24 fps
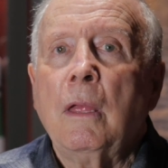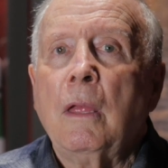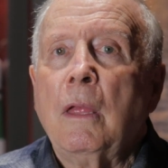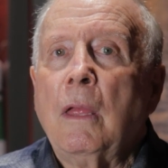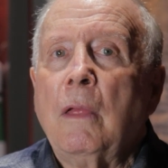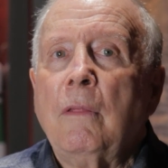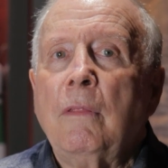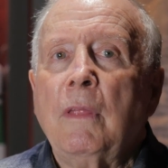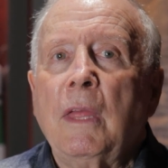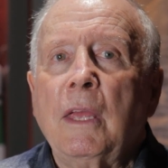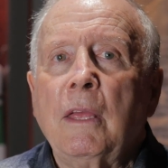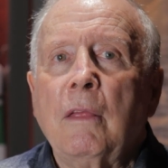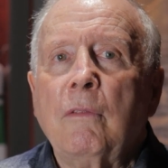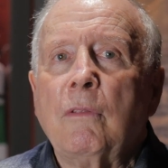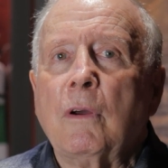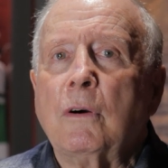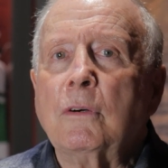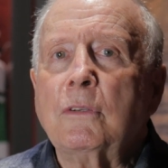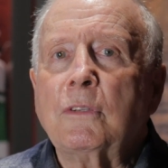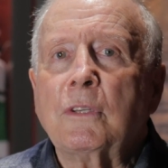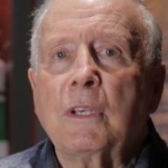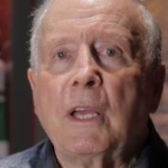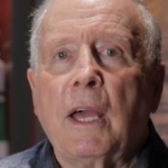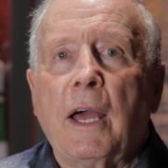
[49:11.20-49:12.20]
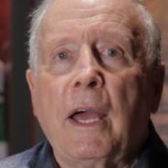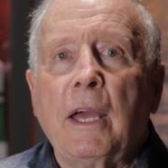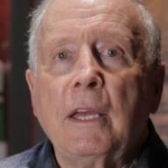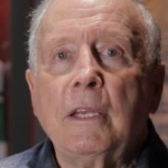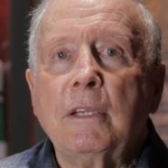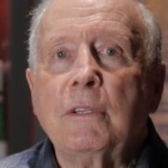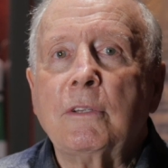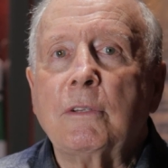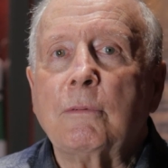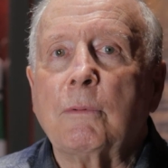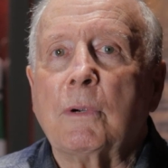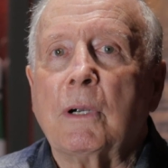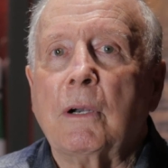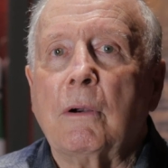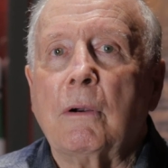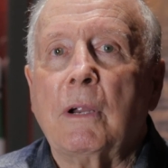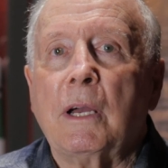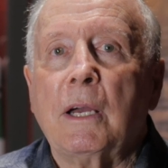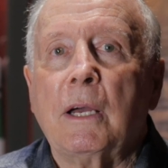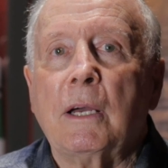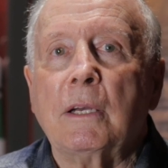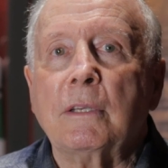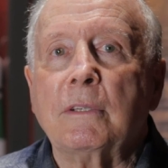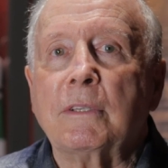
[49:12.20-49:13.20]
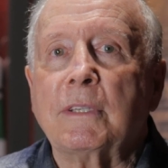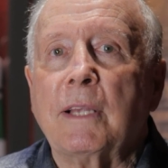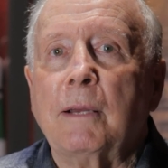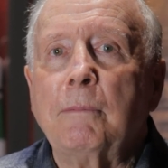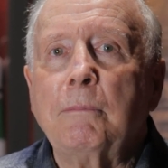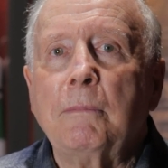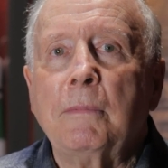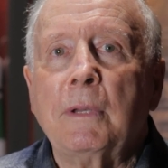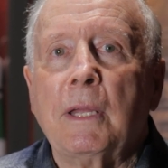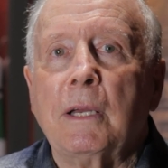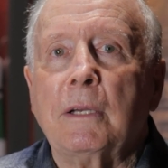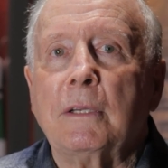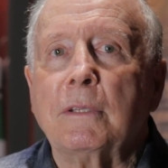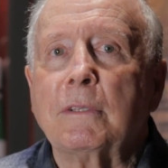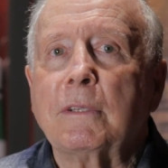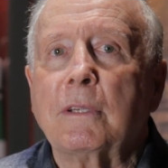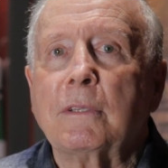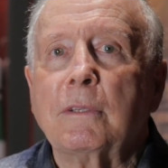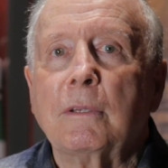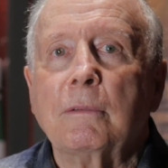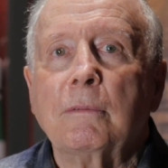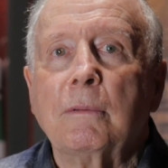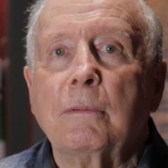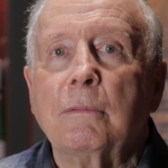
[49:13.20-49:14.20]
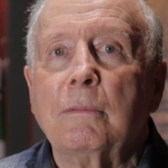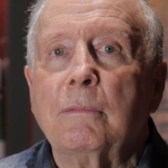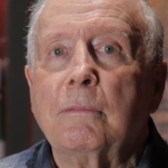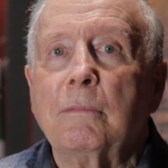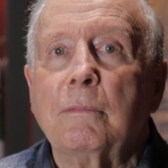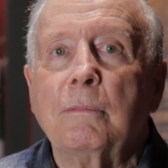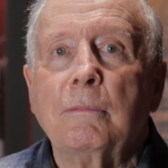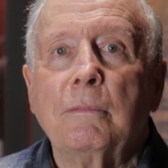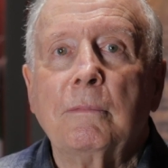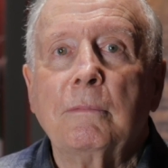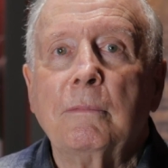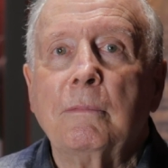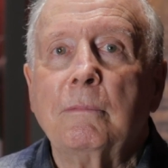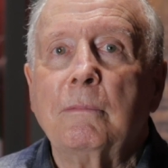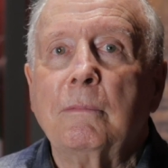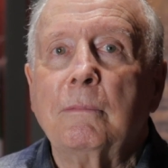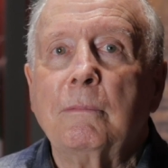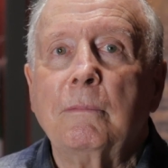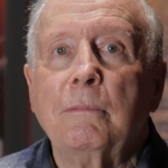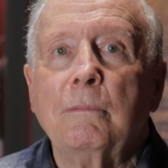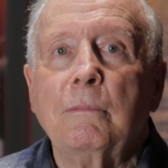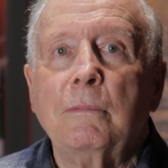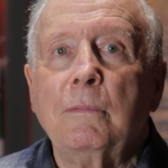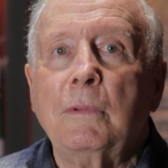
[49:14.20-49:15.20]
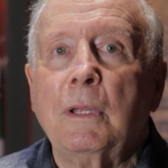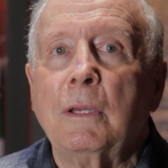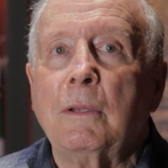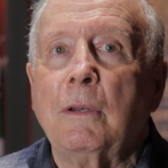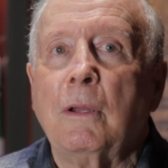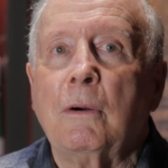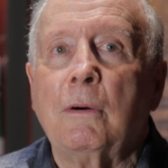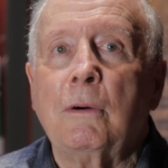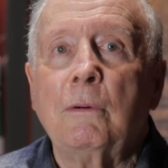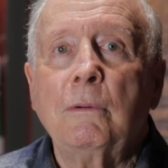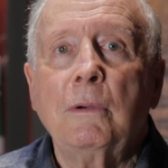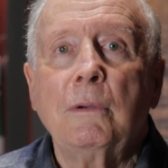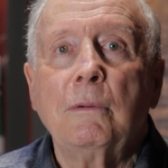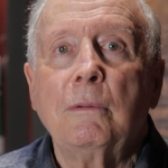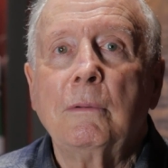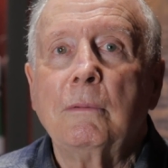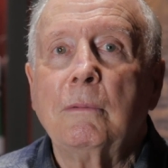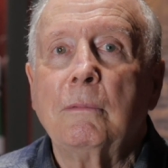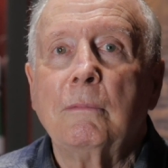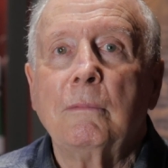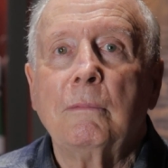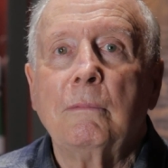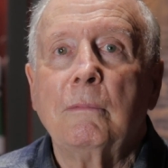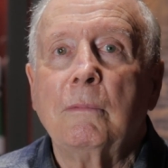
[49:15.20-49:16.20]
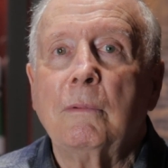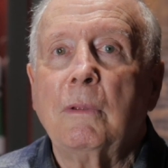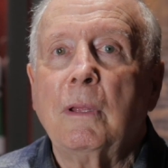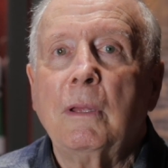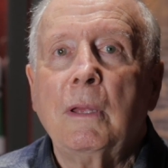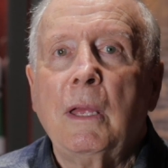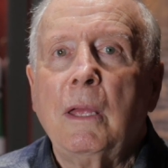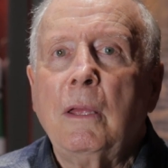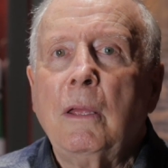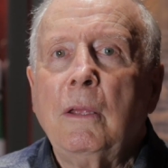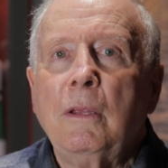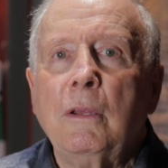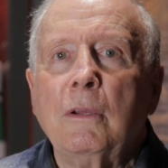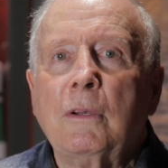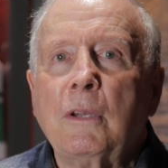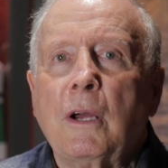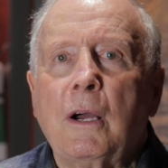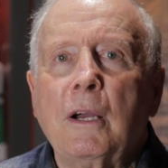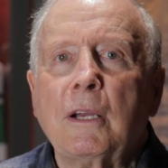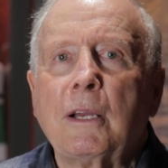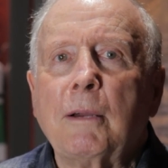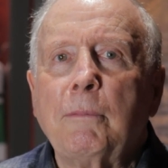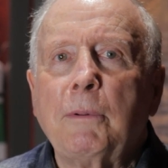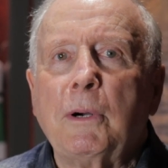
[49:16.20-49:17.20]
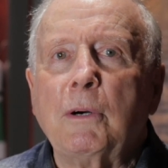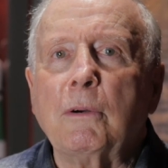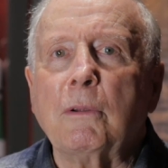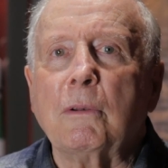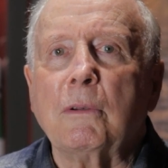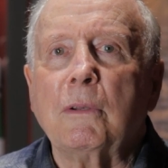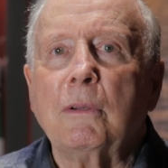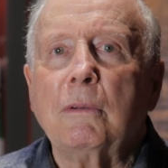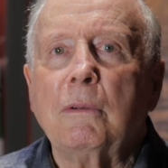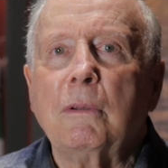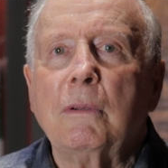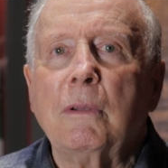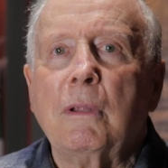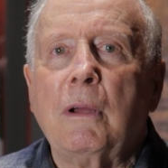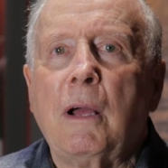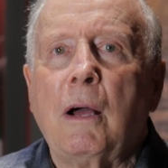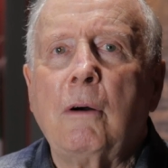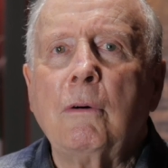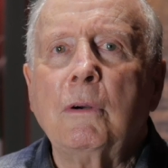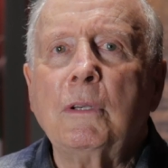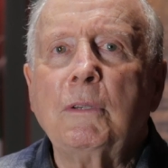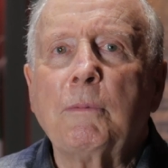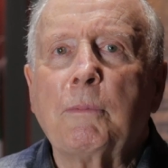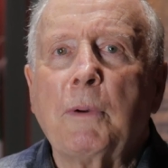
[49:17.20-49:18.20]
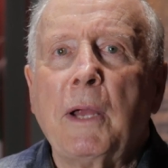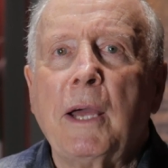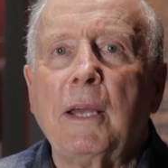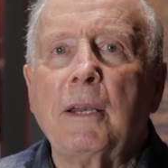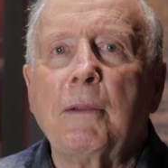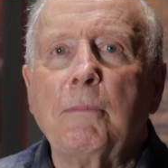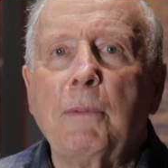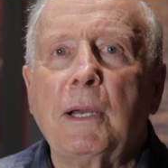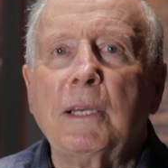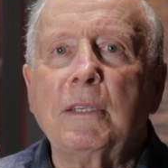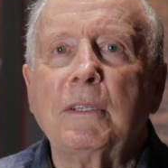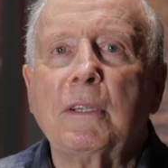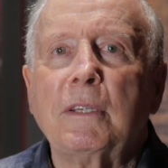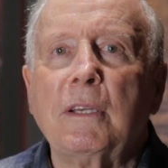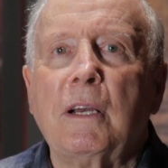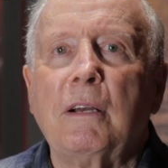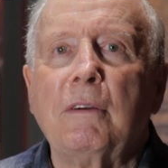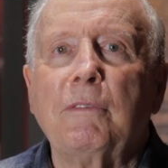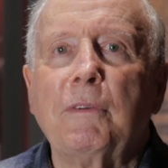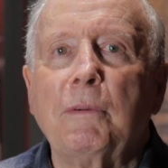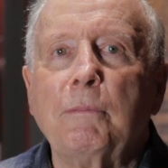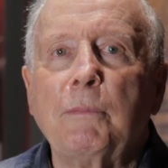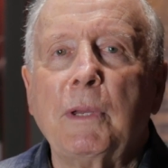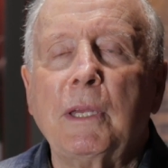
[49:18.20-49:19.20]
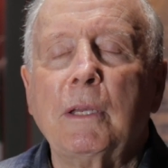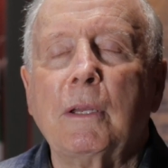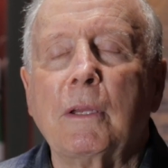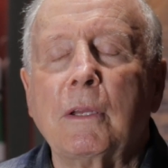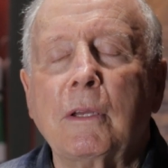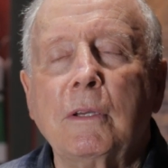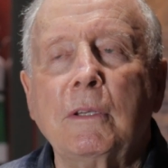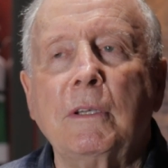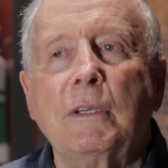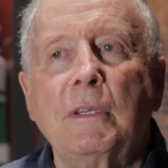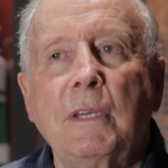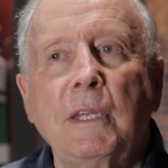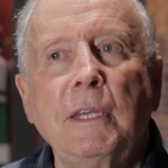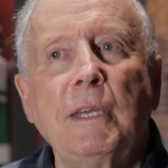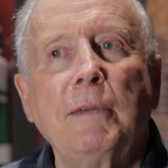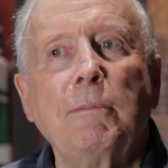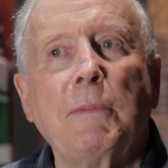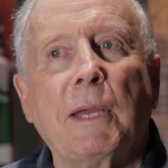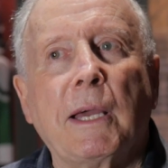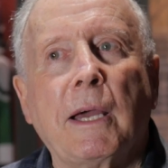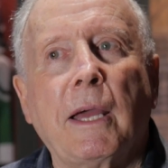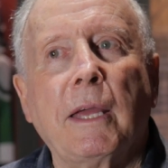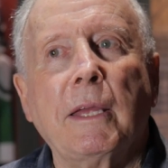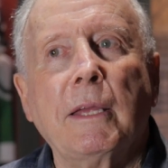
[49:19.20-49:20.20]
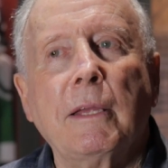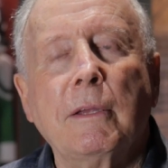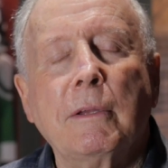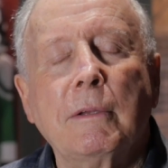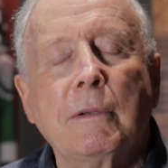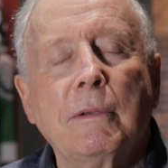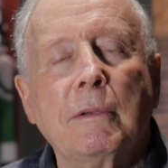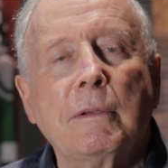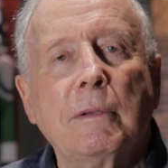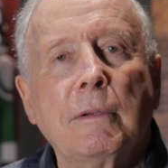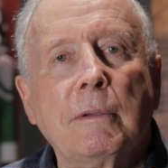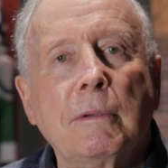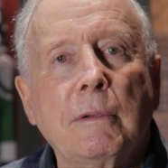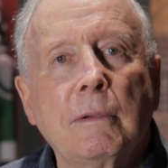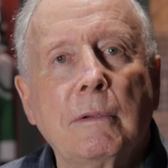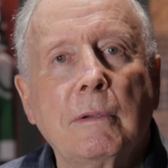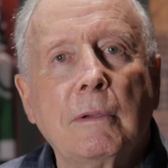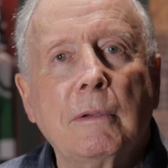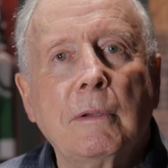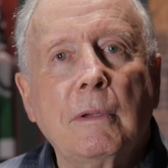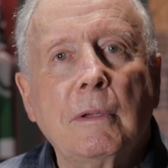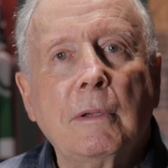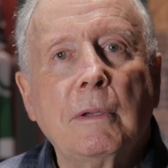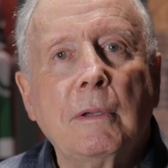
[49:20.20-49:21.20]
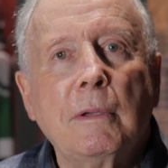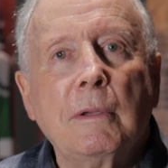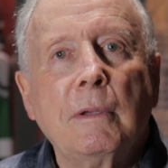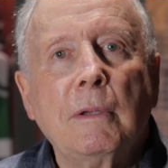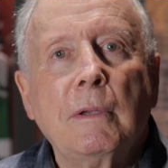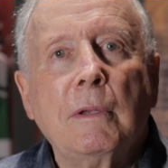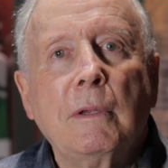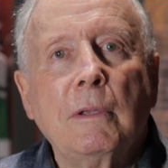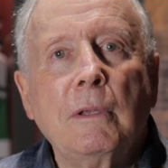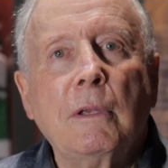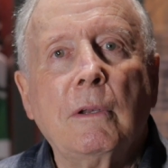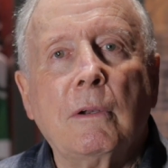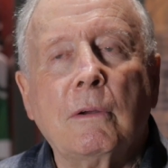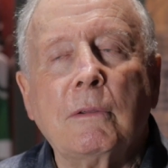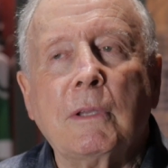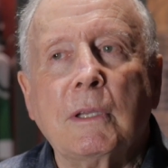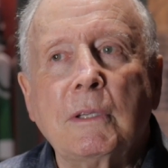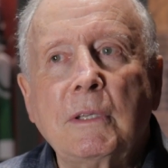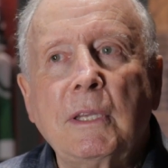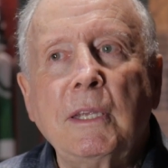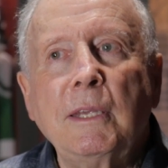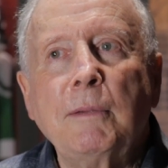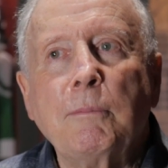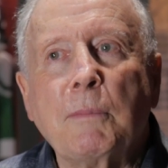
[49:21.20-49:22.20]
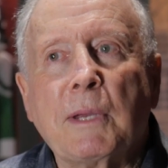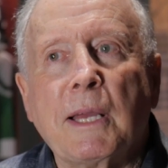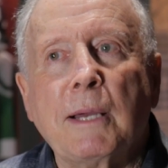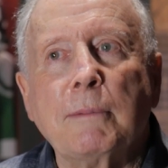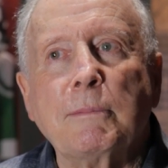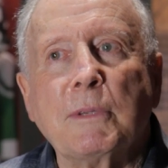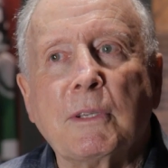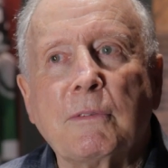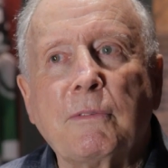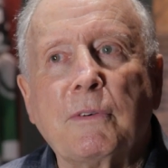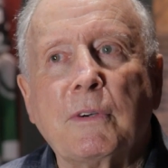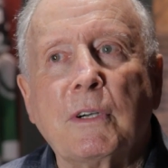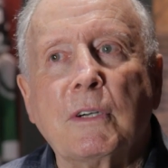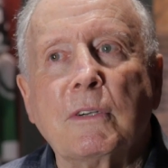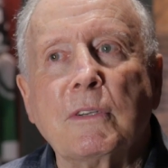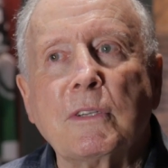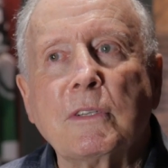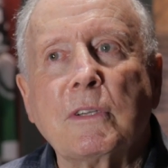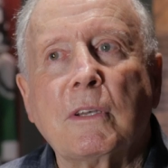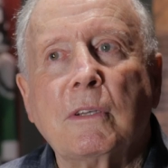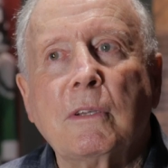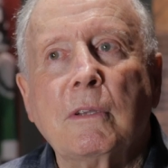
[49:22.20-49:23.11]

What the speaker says: Those guys were something else, you know. You talk about, I always prided myself in being a good team guy. You know, the team comes first.